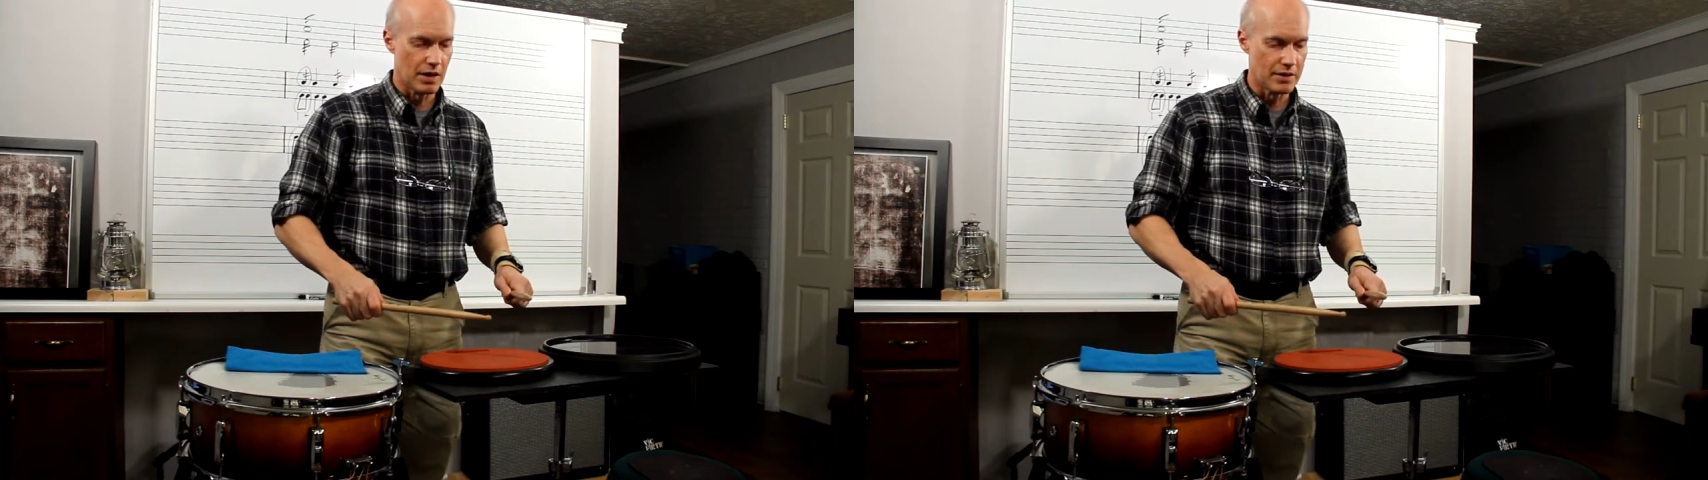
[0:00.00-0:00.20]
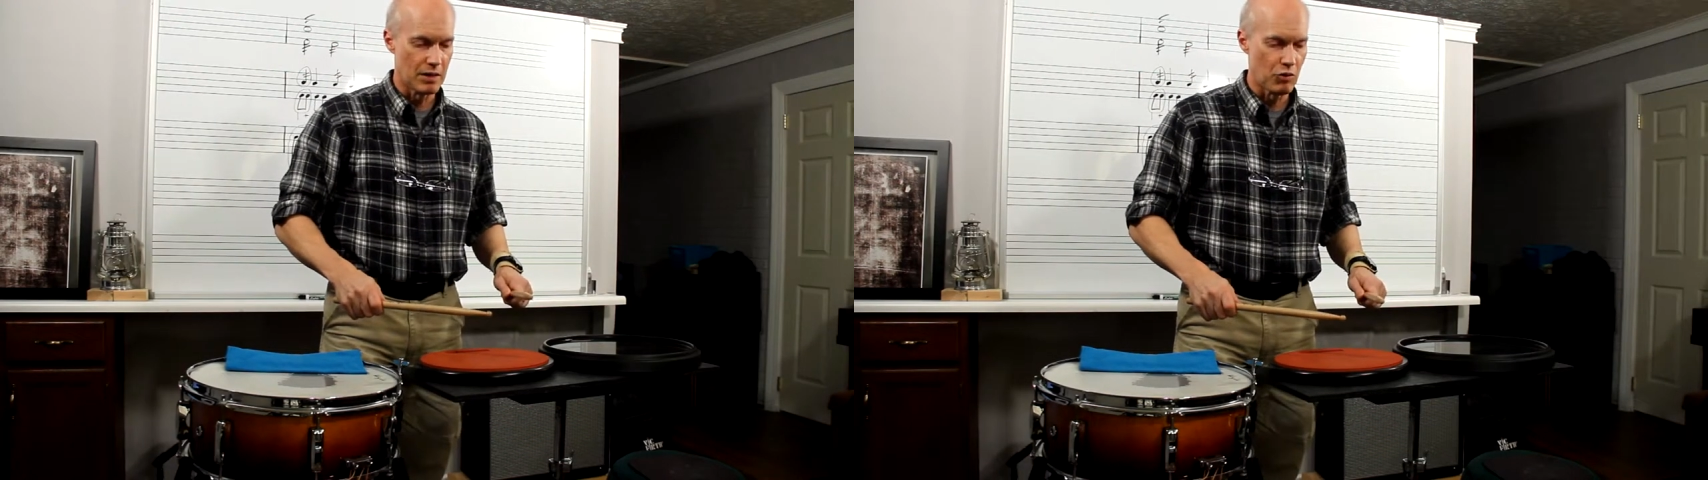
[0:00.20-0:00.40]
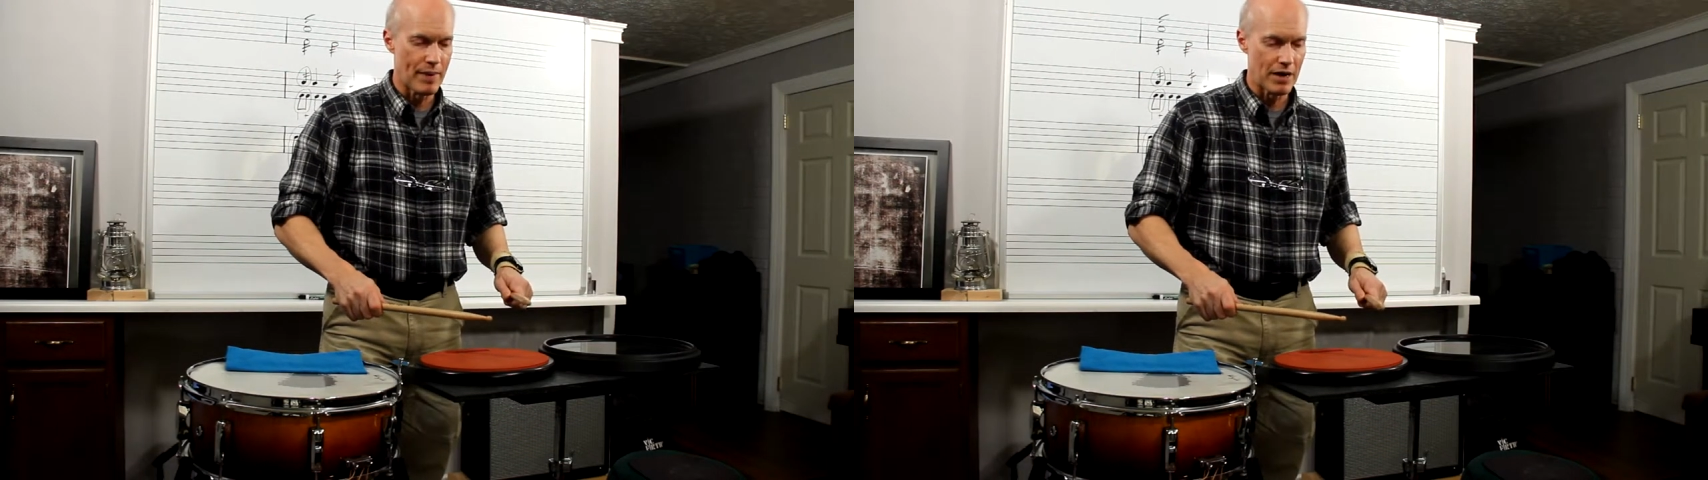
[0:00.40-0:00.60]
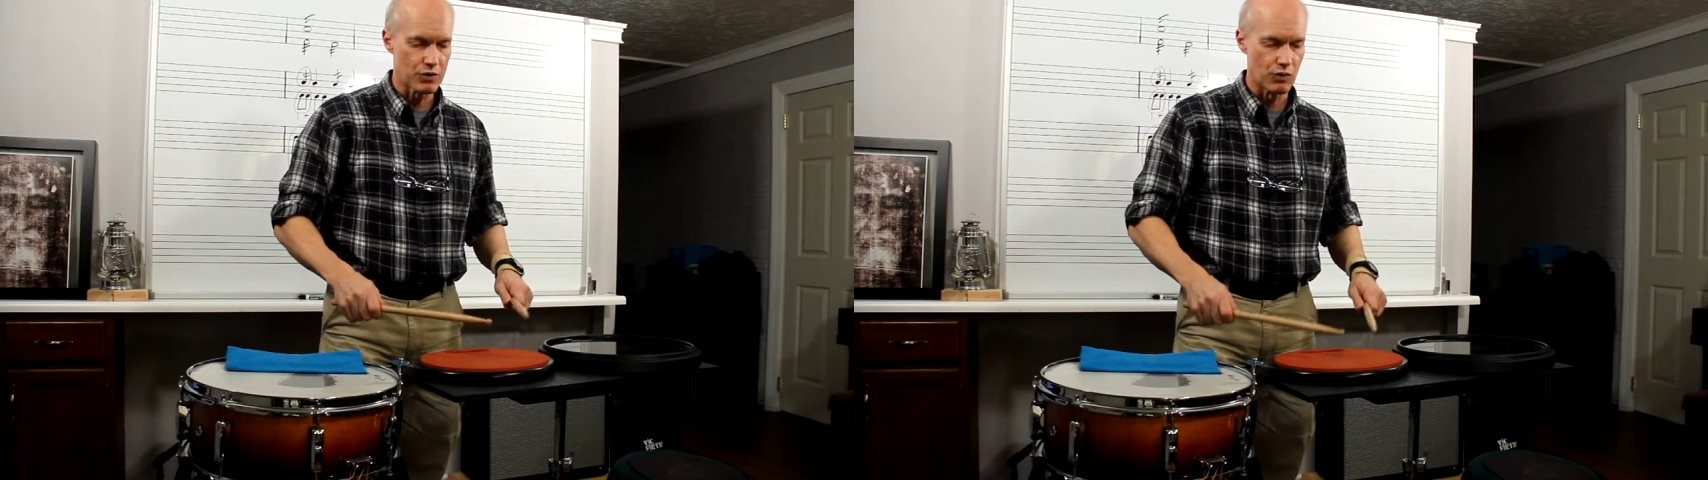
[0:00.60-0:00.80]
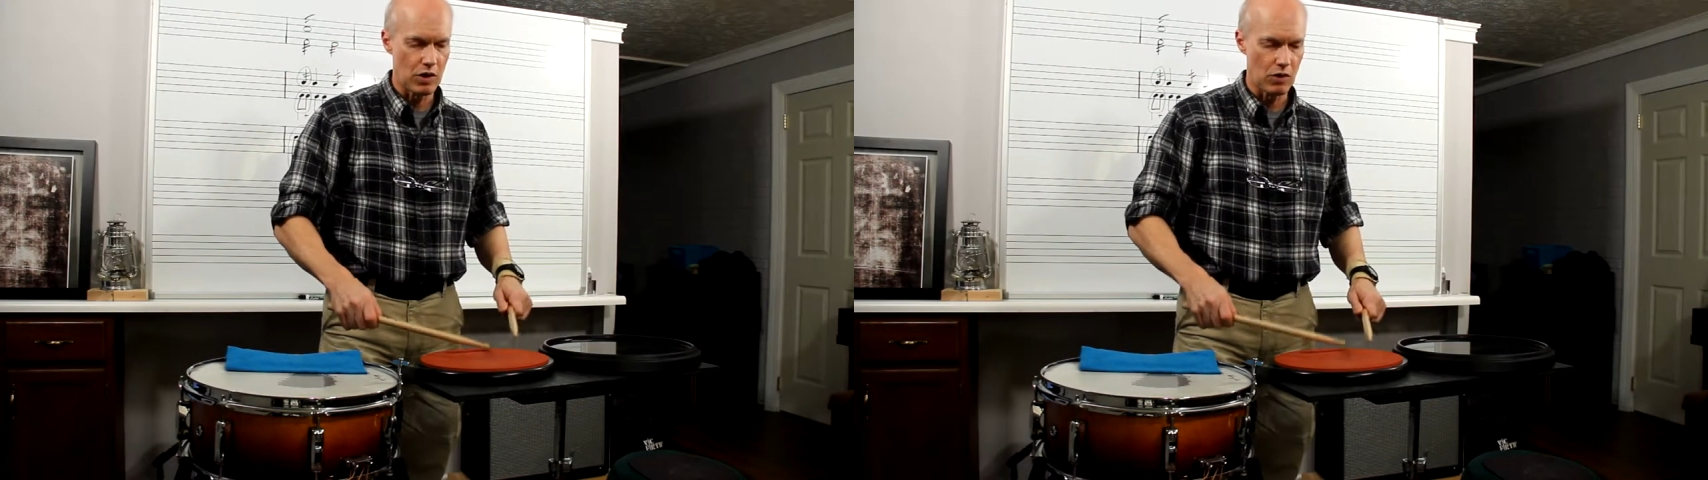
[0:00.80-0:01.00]
a double
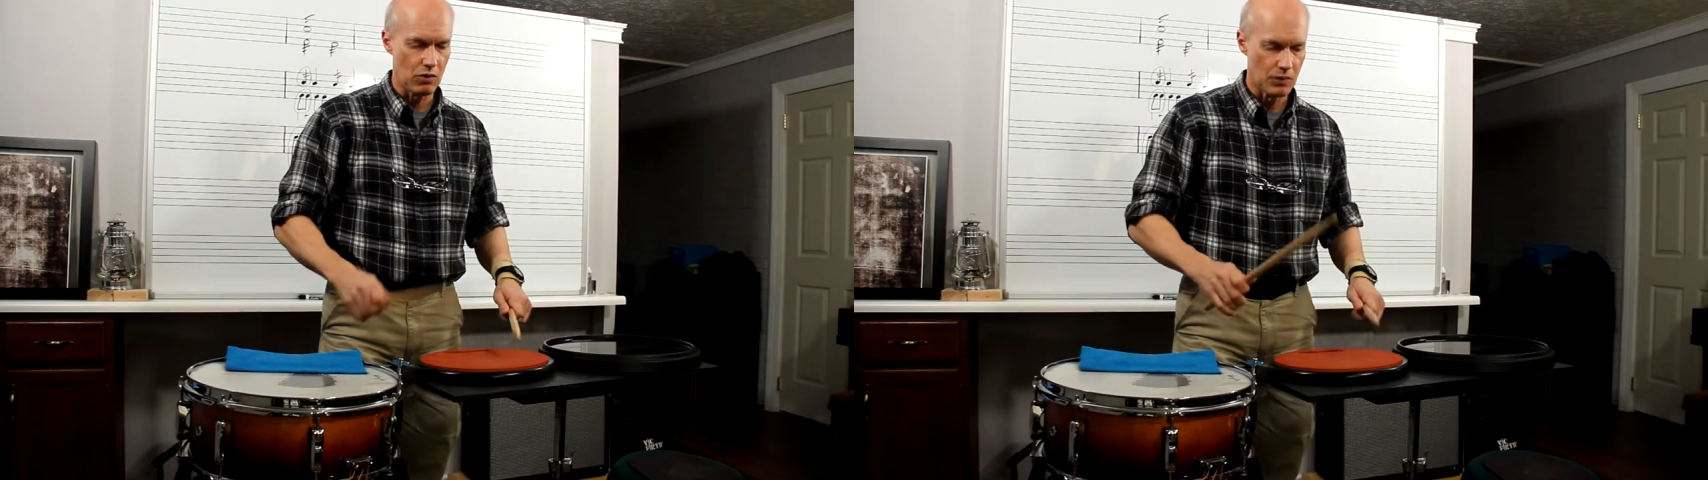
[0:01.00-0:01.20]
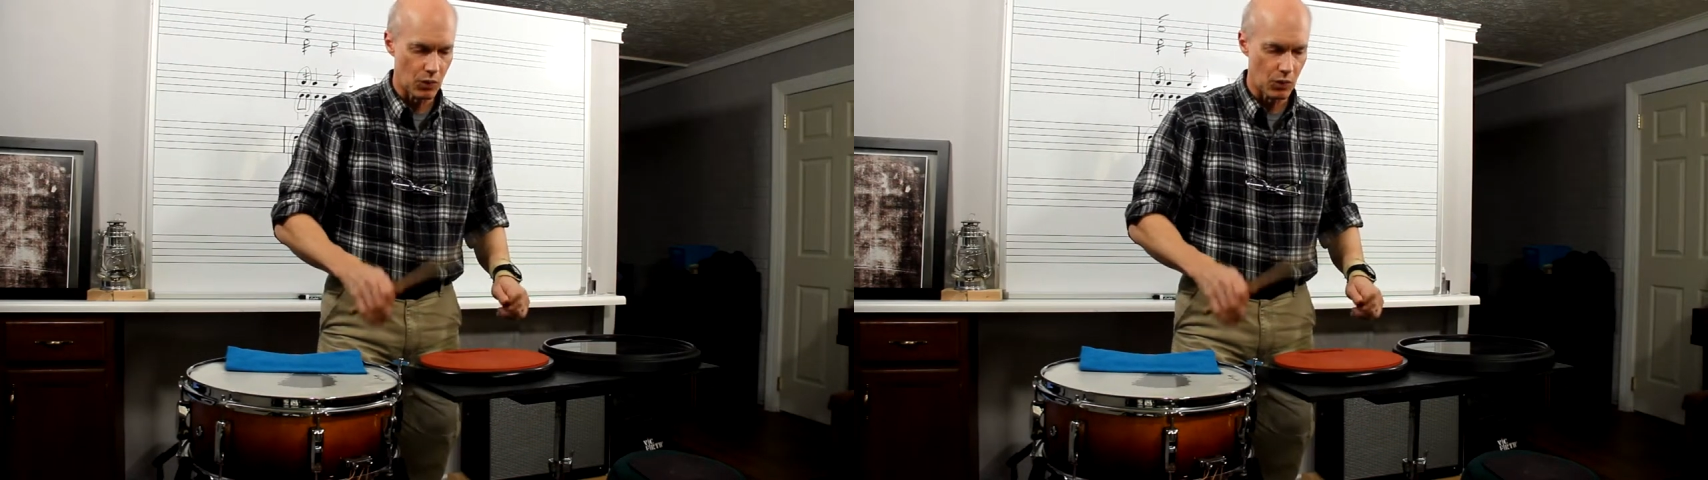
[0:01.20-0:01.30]
bounce roll,